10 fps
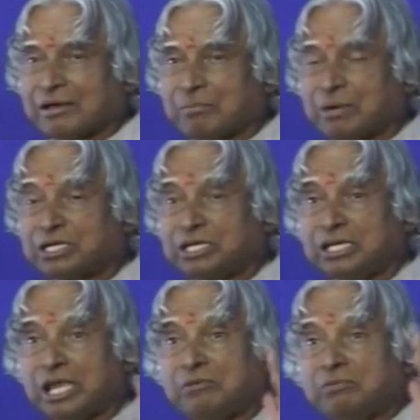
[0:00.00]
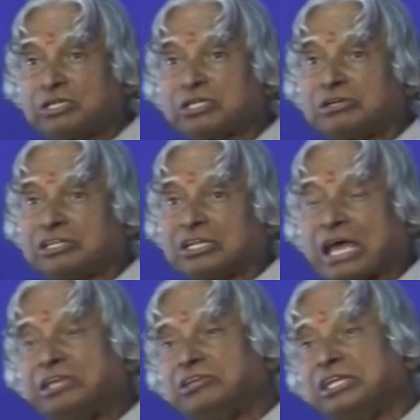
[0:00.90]
but he envisioned
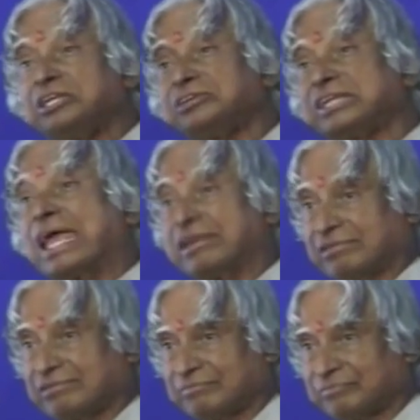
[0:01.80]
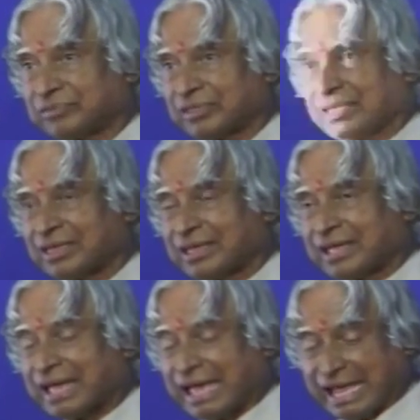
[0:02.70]
1910.
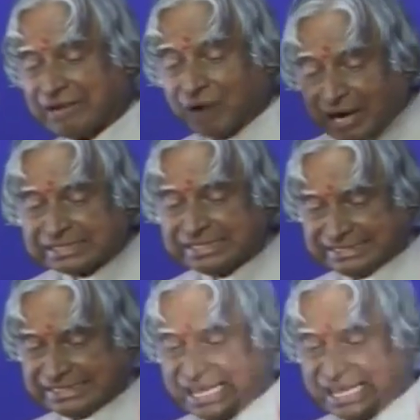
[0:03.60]
And what does he say?